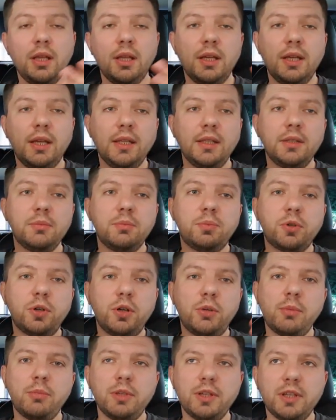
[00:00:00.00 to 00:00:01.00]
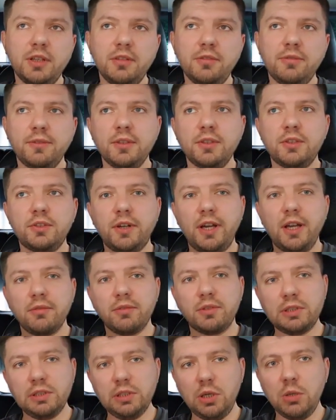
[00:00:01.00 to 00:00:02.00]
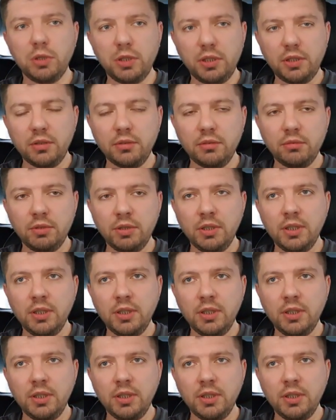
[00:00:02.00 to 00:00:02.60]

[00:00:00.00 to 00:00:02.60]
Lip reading: And probably if we drive slower